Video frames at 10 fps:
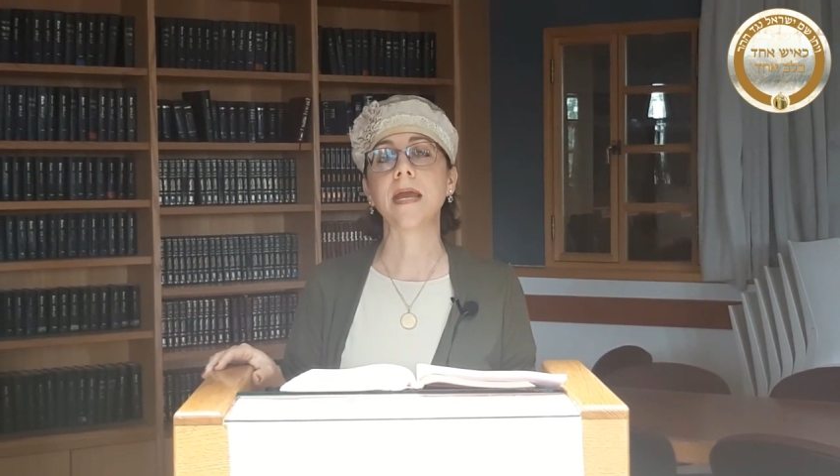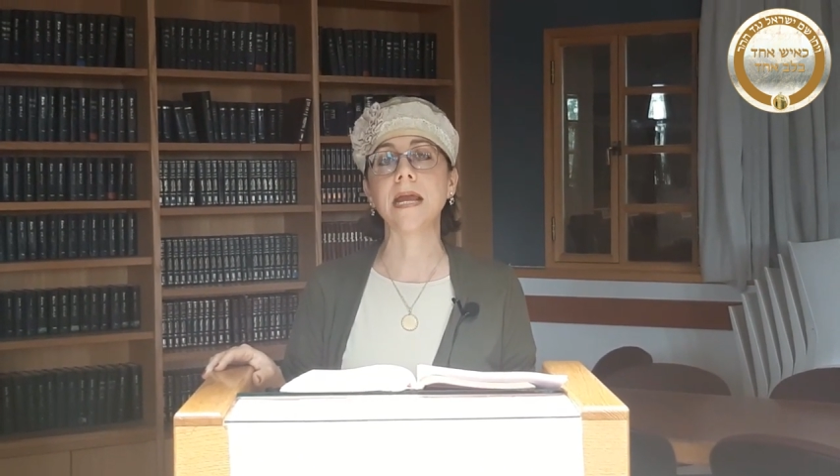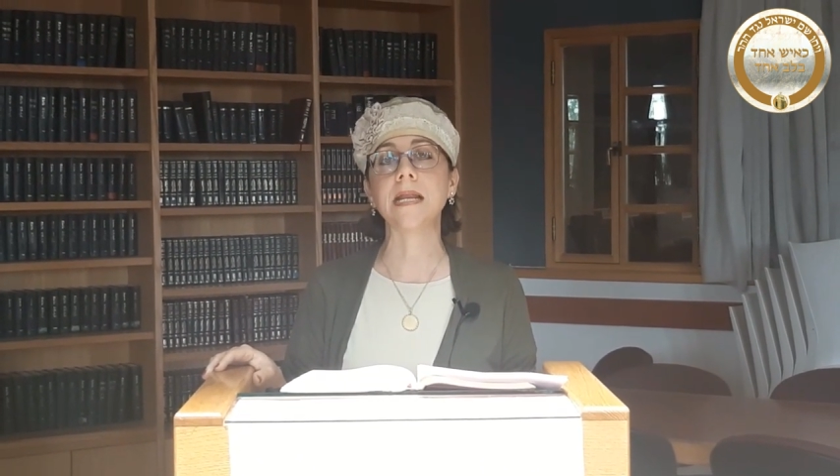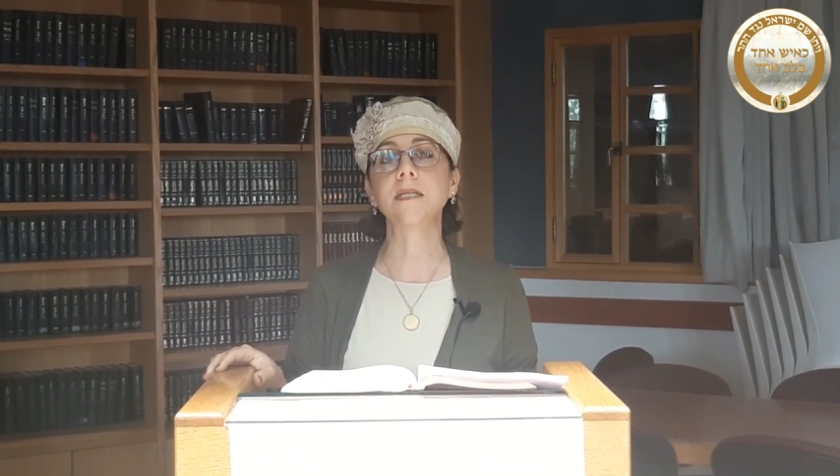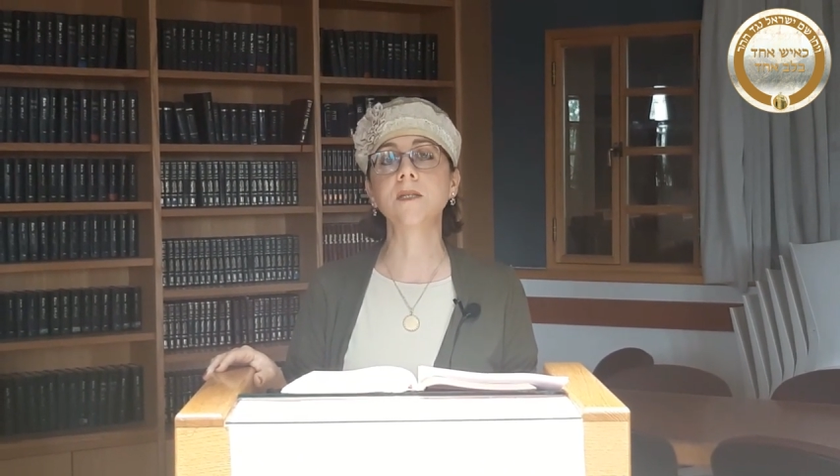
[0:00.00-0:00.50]

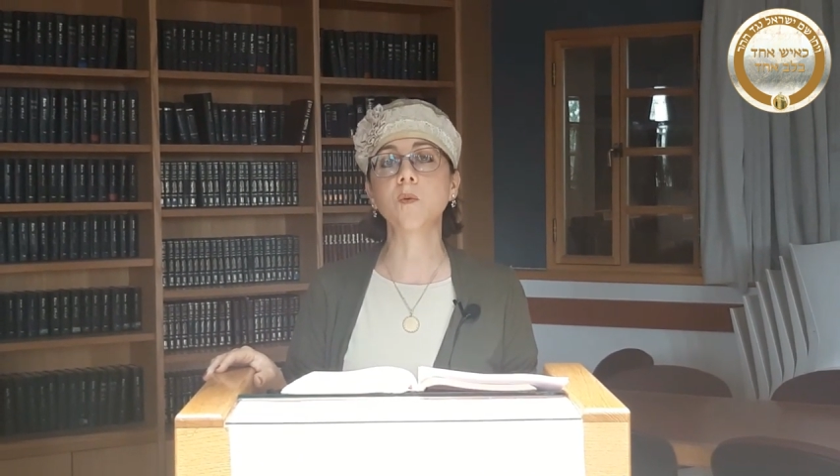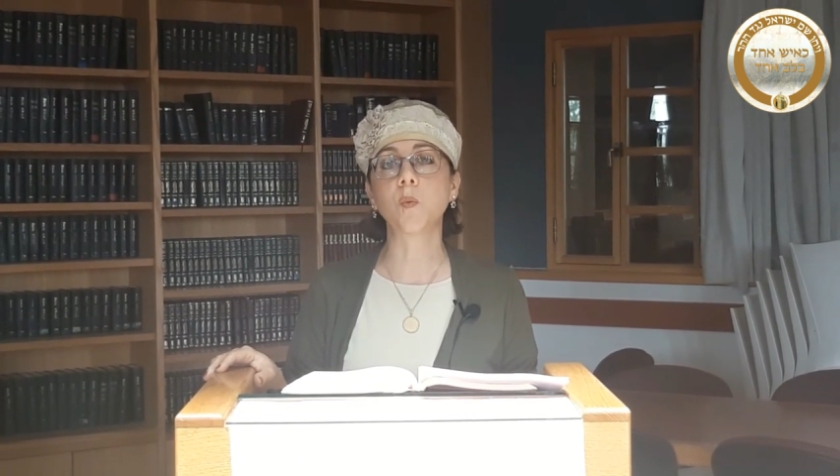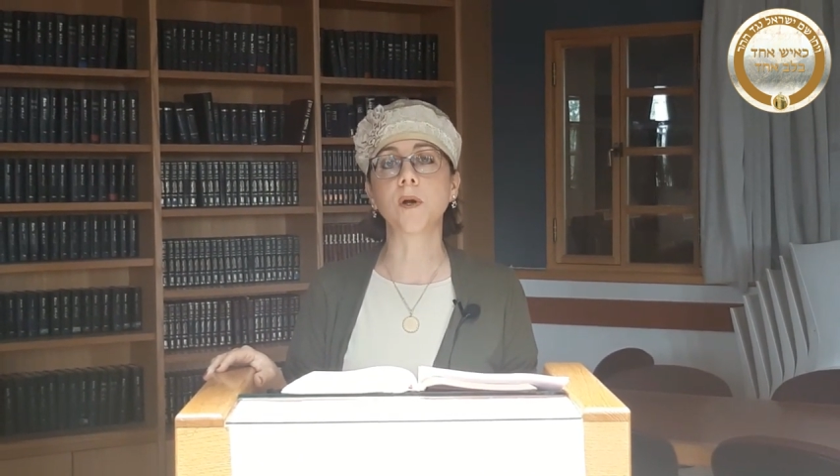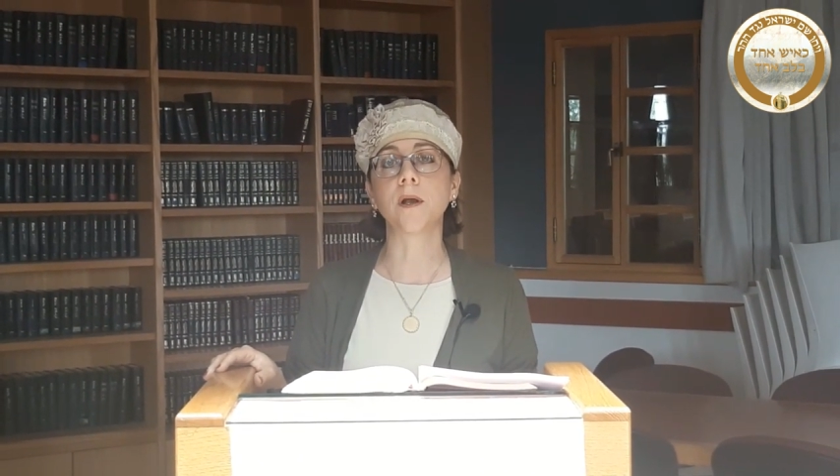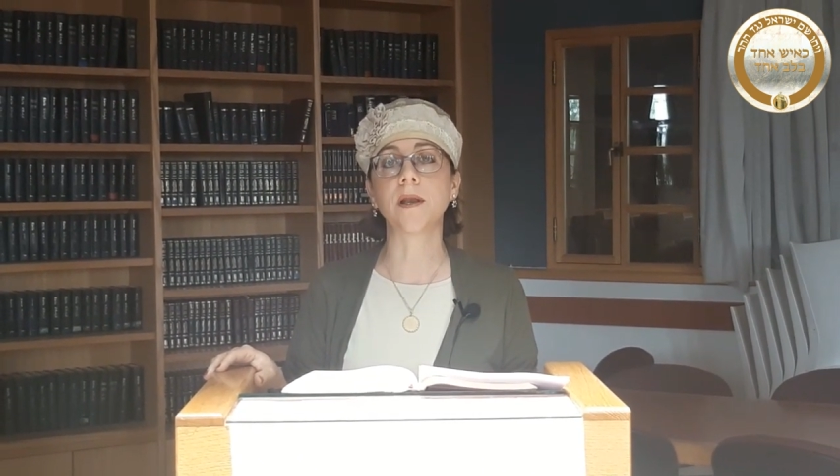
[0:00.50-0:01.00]
It is the
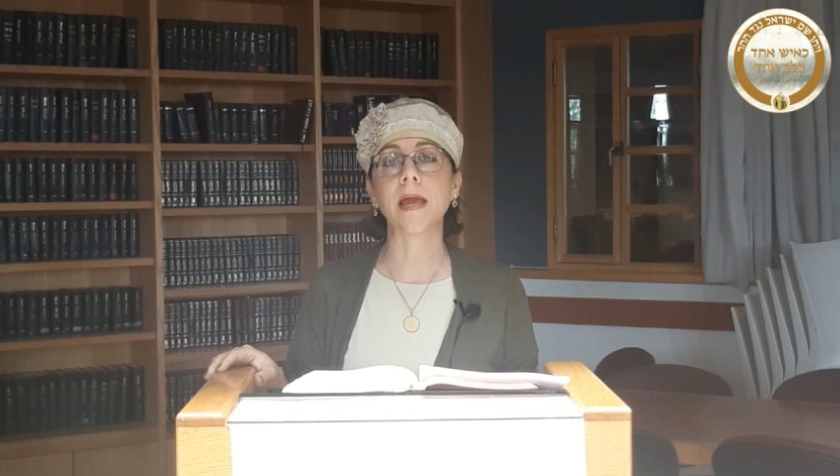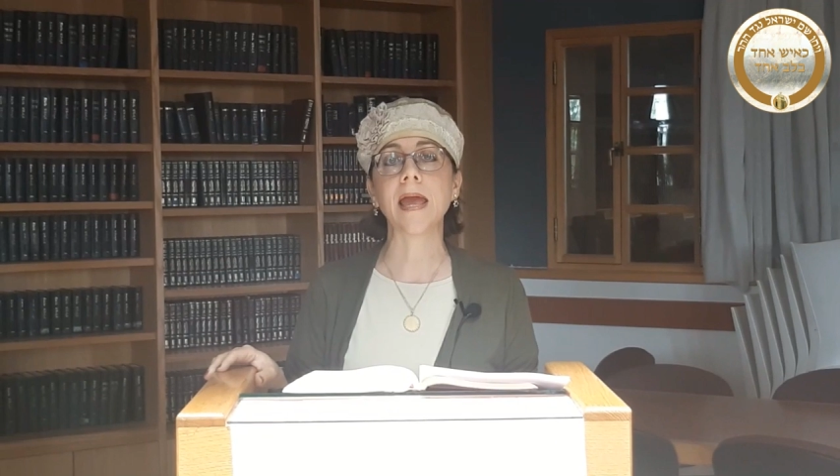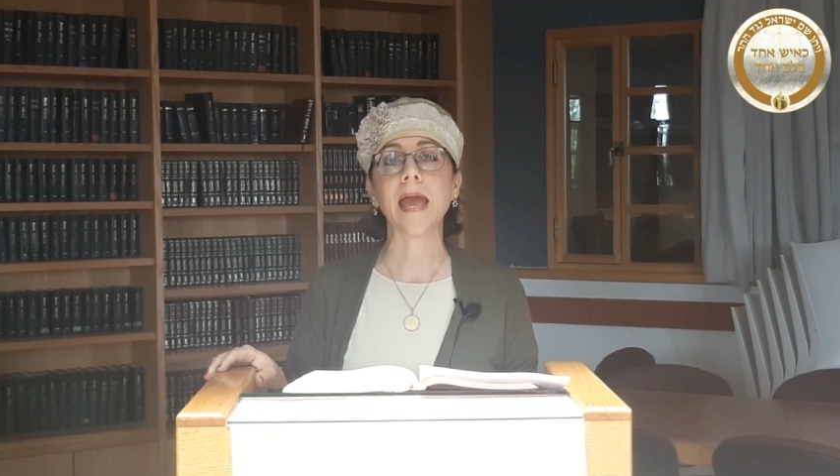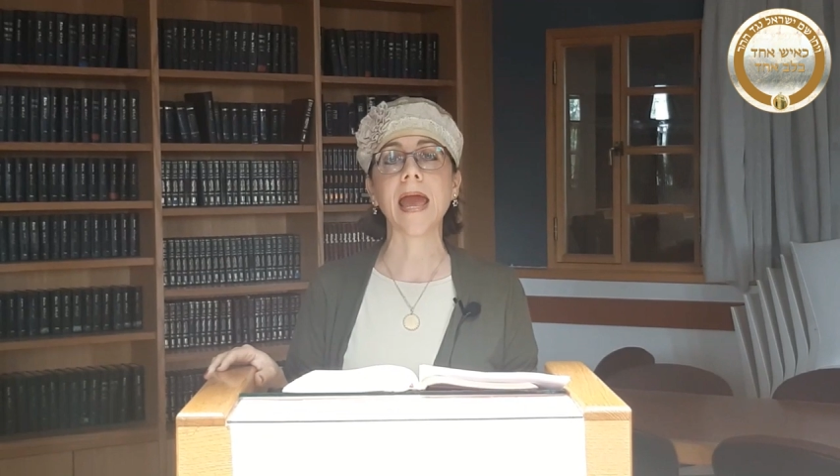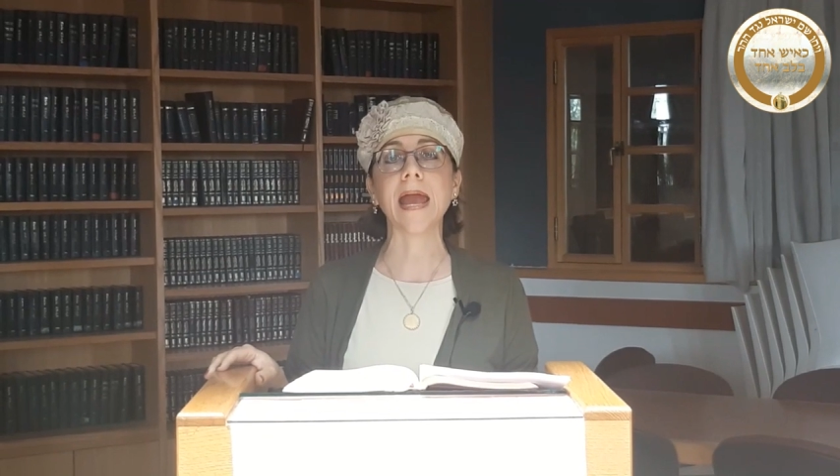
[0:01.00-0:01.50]
word
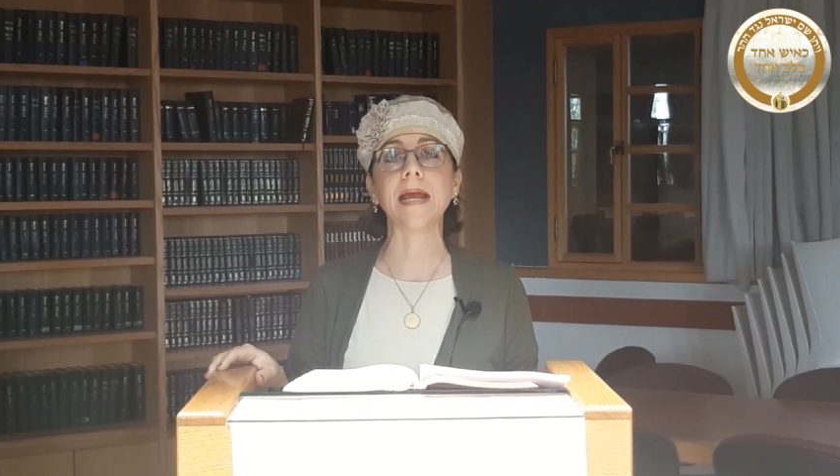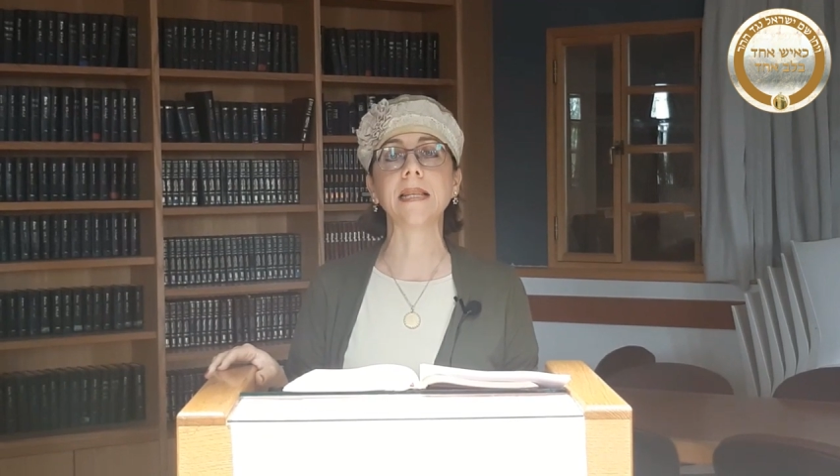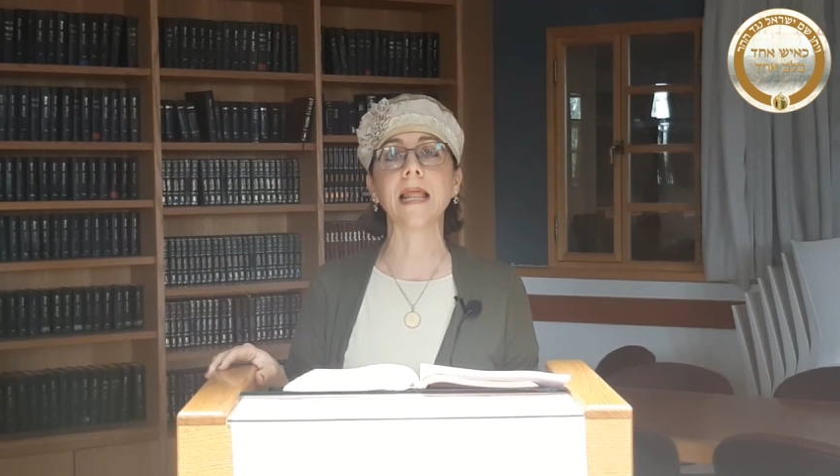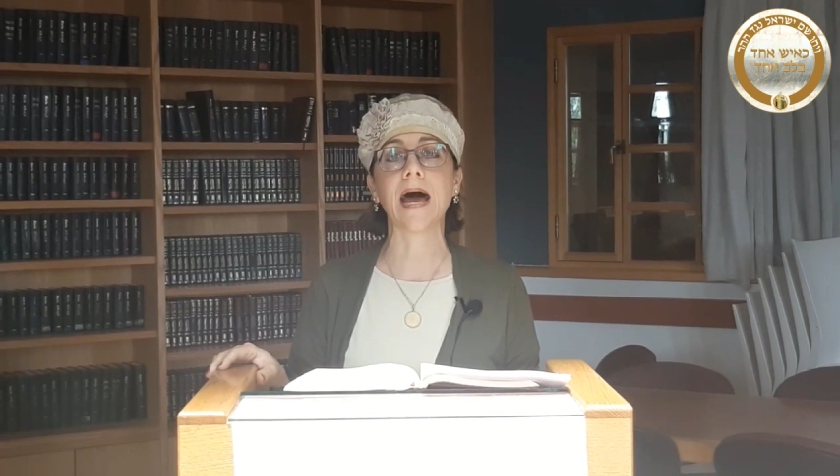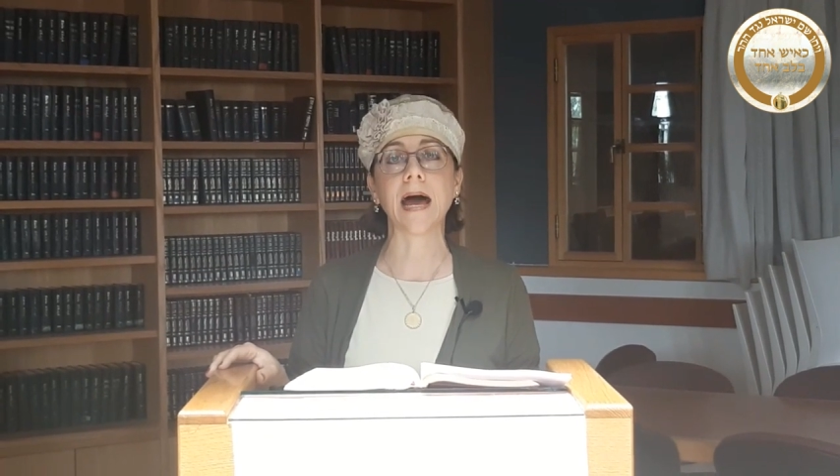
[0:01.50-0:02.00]

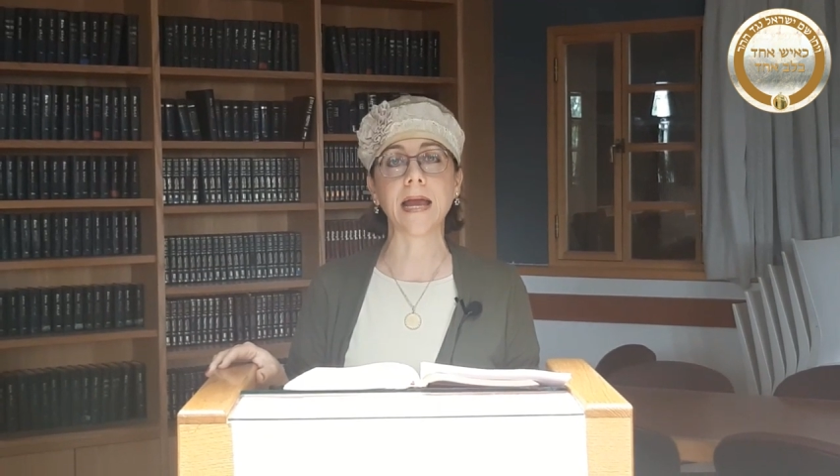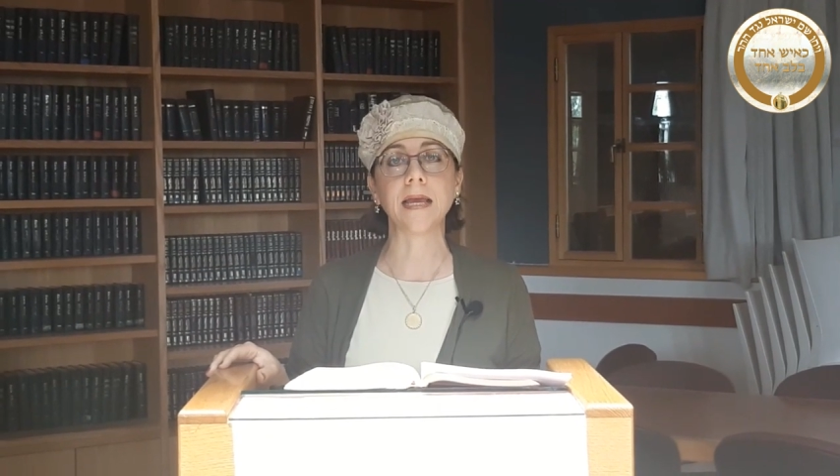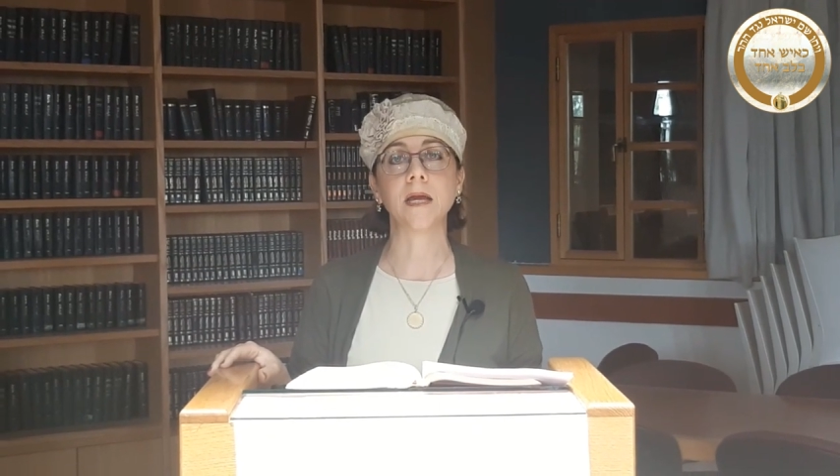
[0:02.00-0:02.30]
Eli,